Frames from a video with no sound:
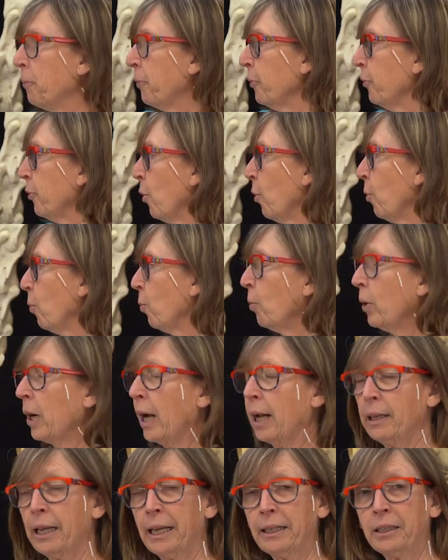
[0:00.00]
So what
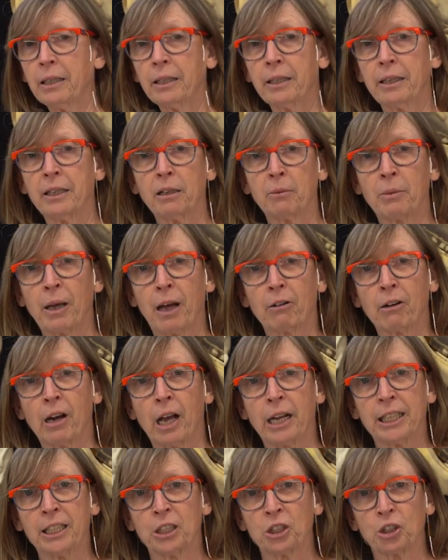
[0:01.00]
I like to think about
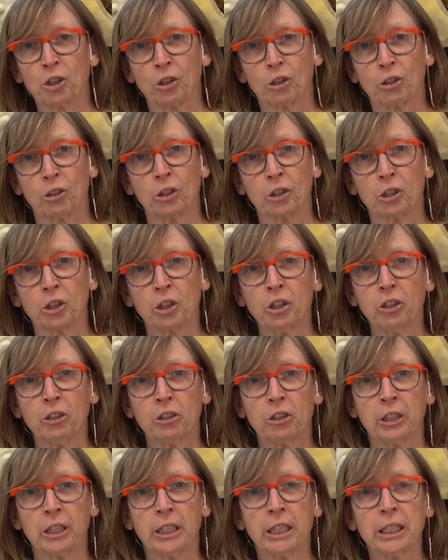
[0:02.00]
riding a circle or
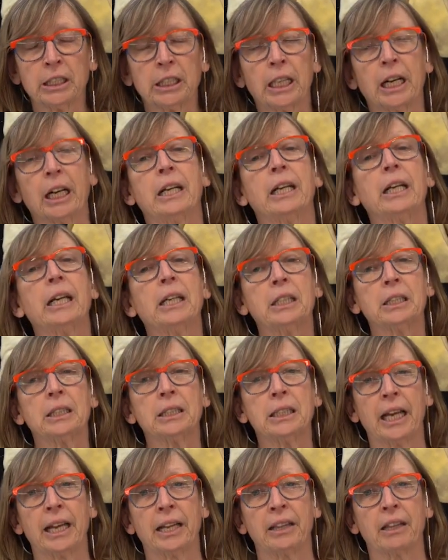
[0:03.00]
turn is that I need to
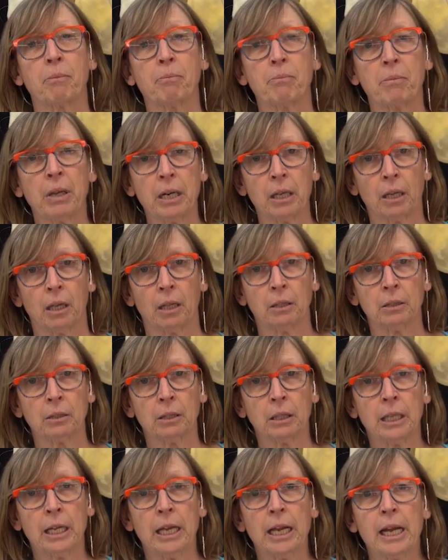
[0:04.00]
stay in the middle
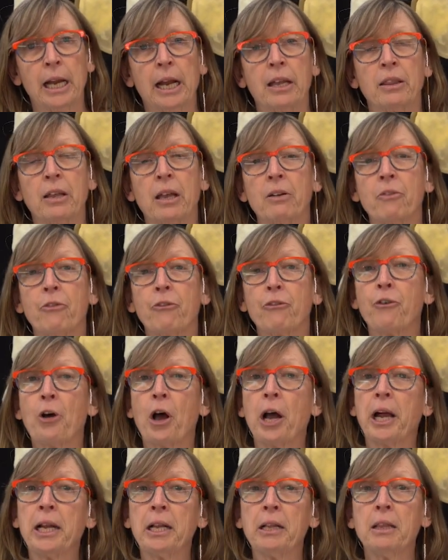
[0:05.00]
and then
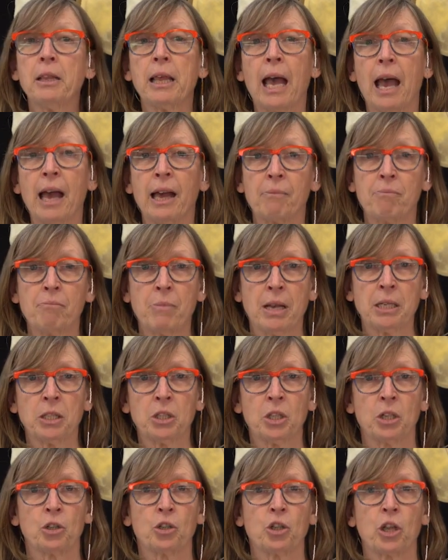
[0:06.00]
find that
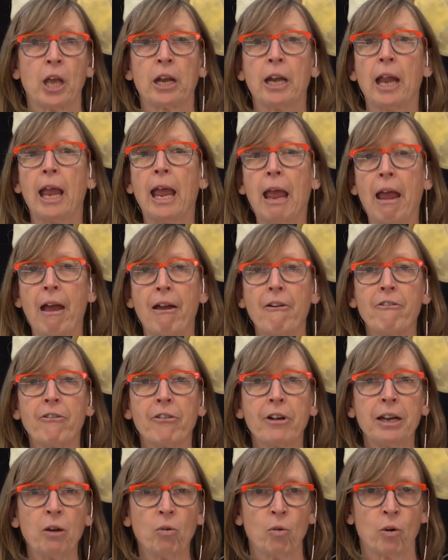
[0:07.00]
message that
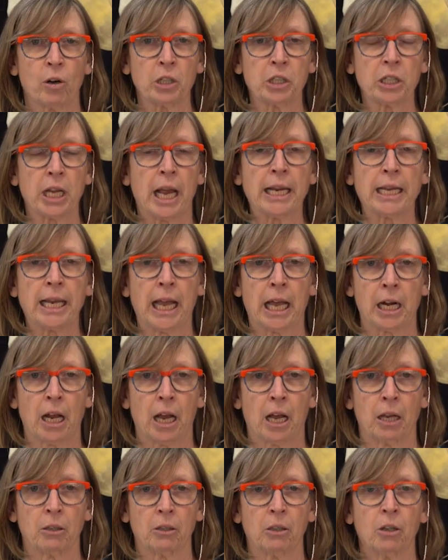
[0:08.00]
every horse I get
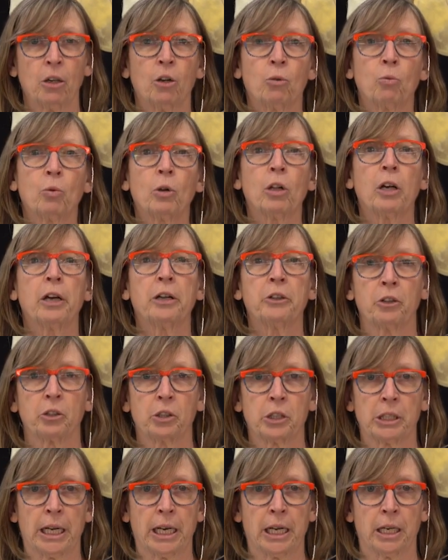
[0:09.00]
on will
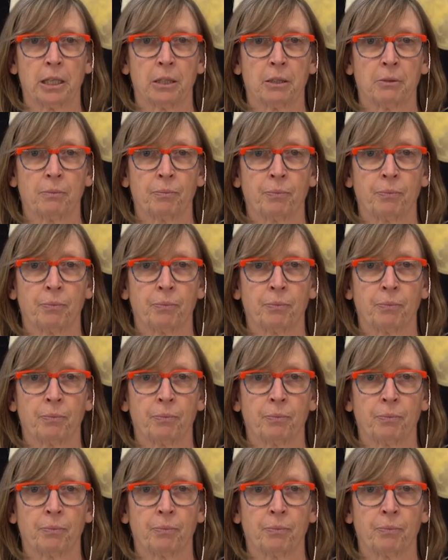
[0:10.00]
understand.